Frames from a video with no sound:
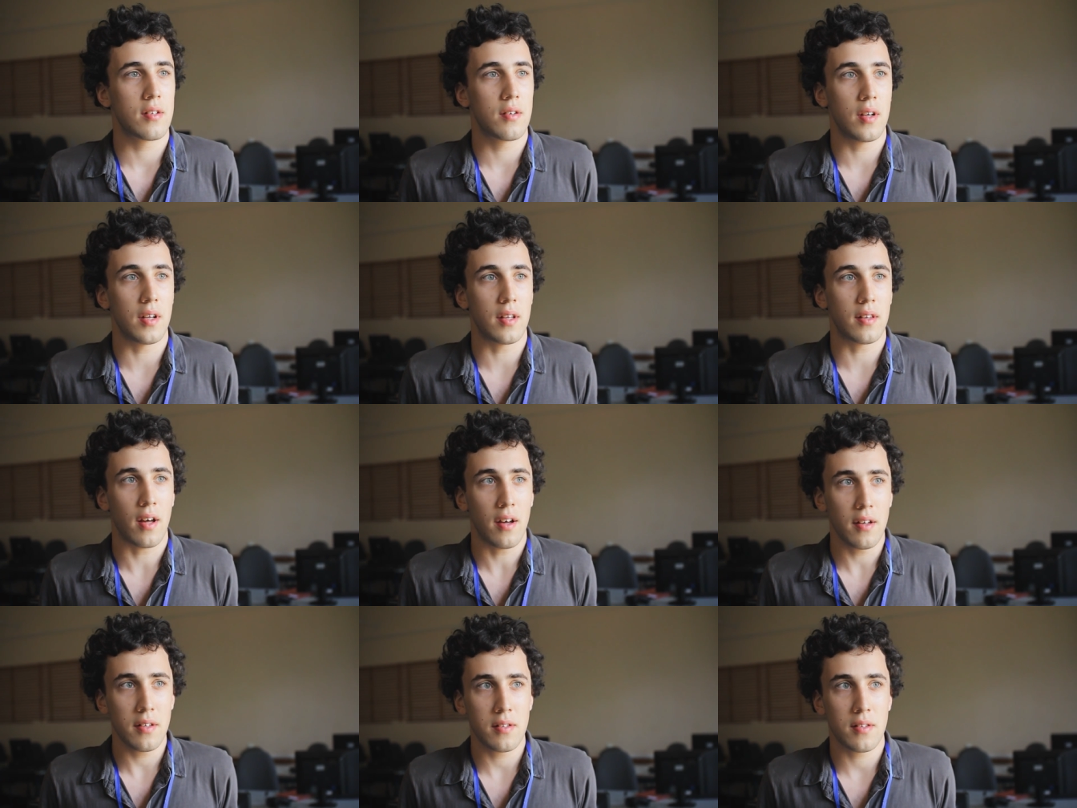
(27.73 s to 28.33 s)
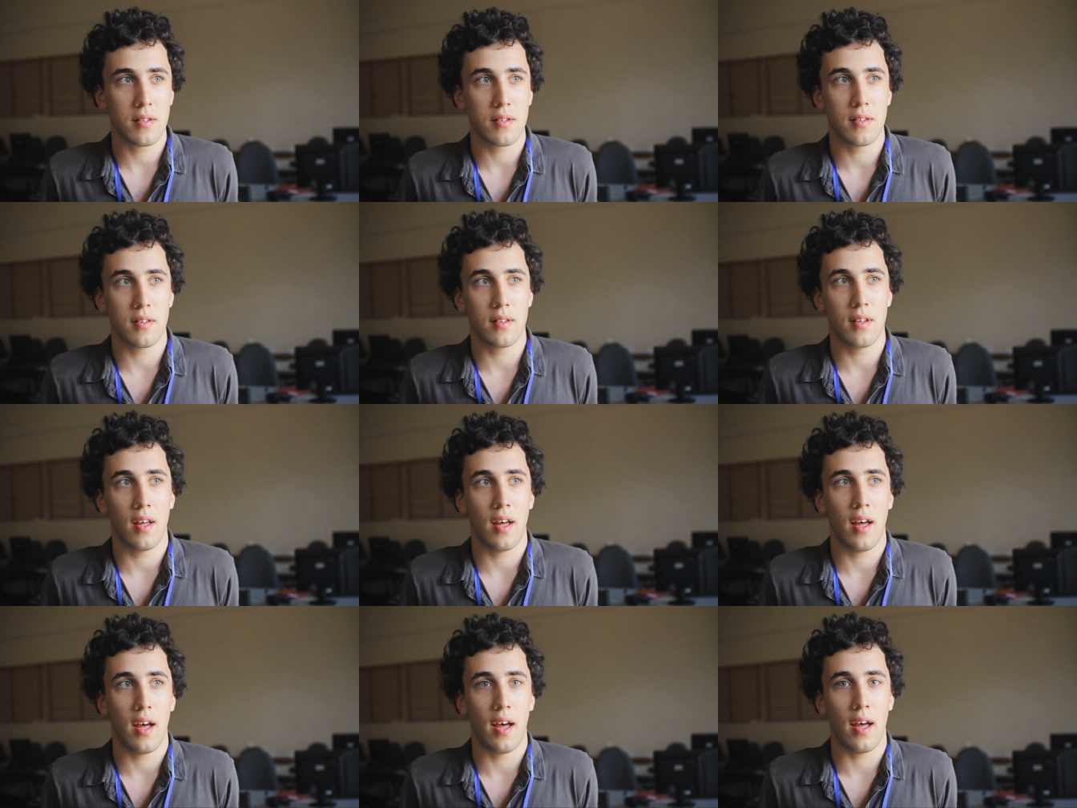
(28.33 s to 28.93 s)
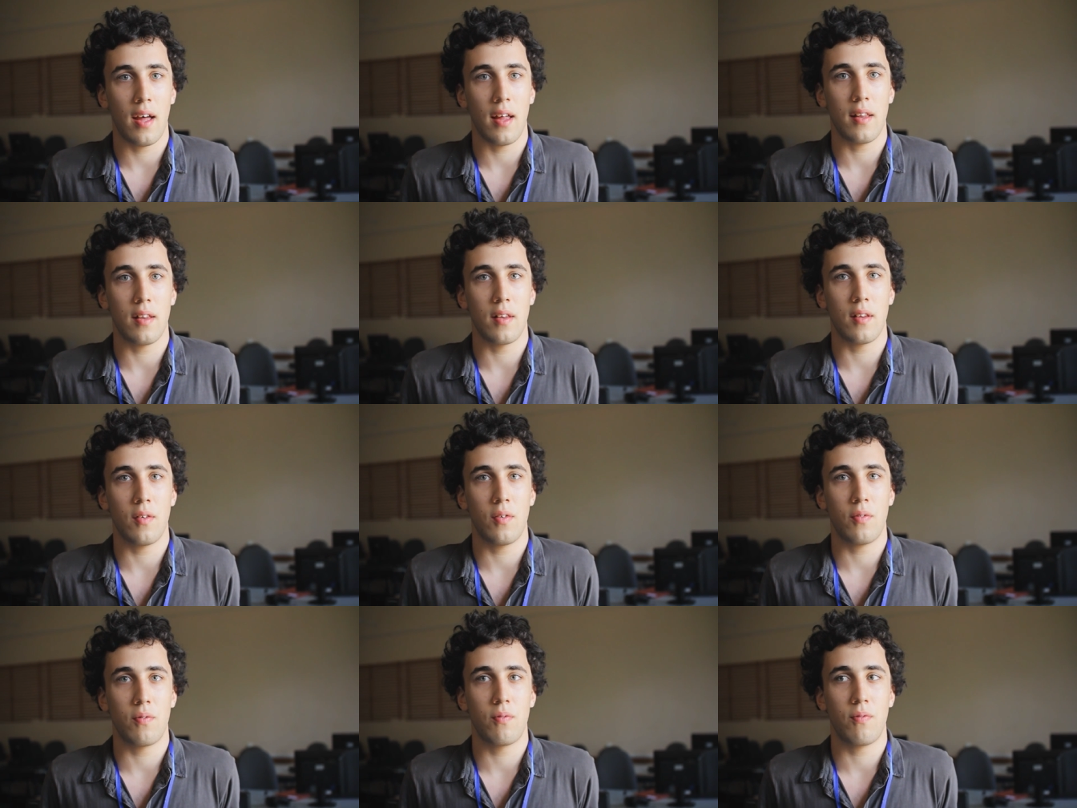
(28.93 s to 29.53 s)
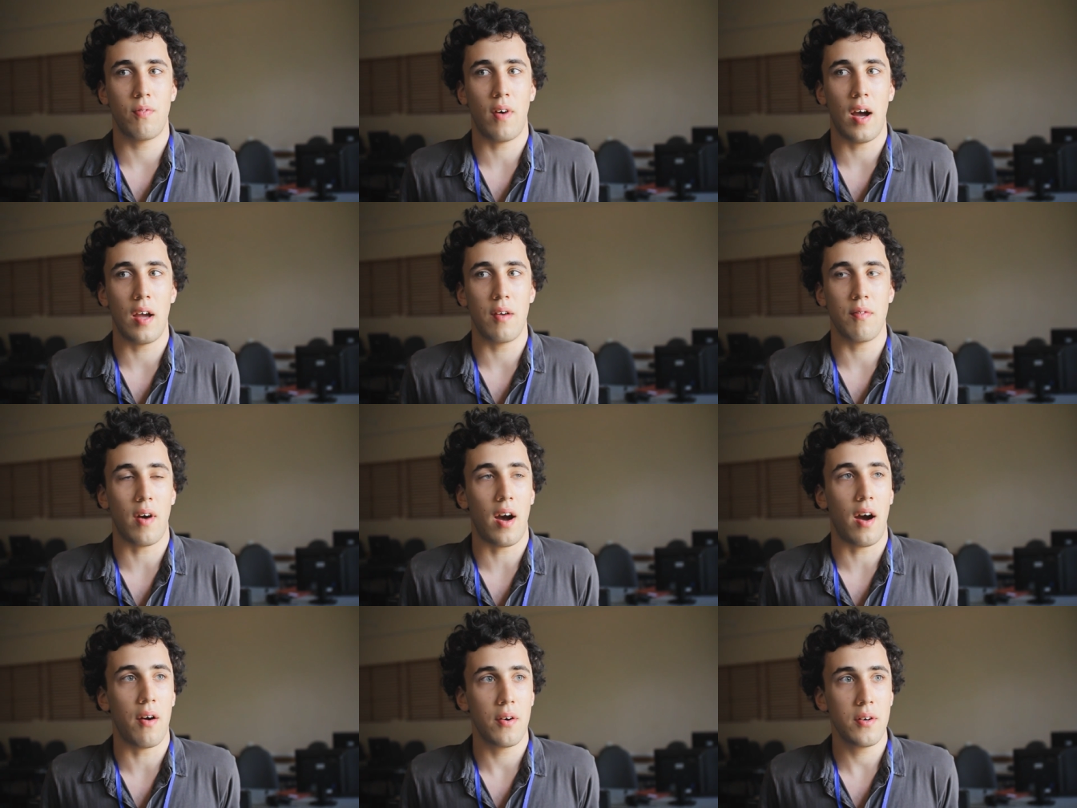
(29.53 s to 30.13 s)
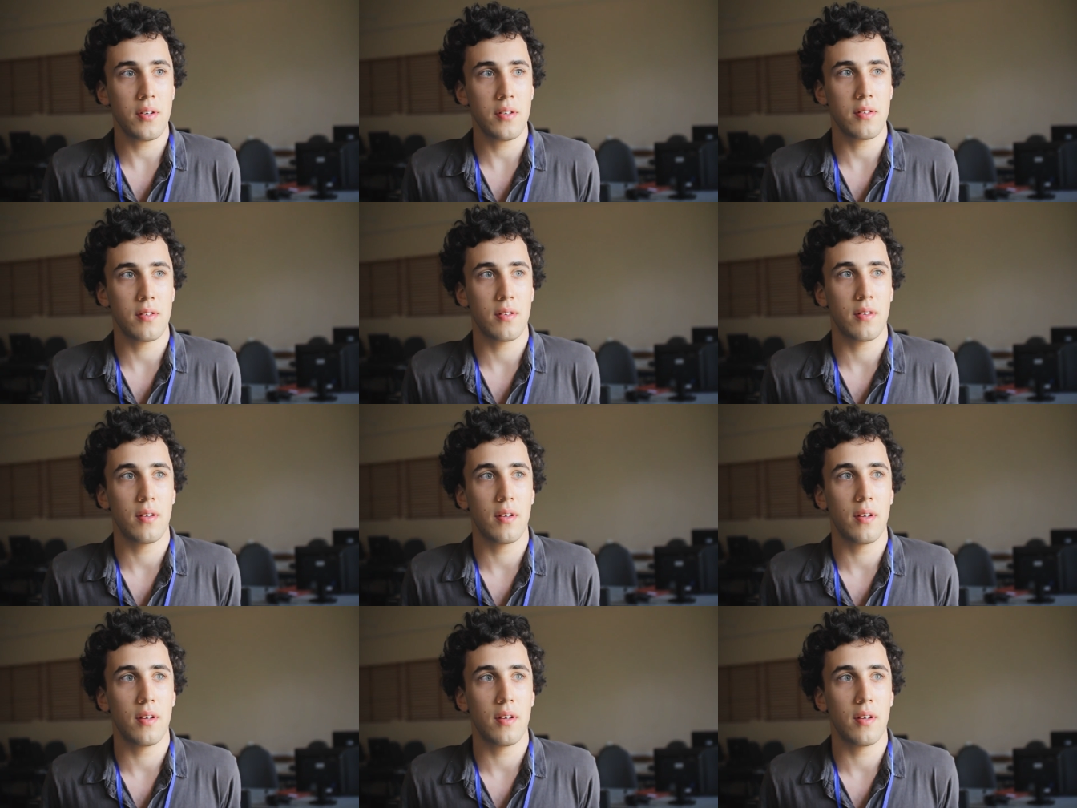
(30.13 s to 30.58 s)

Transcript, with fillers: three tasks and five hours.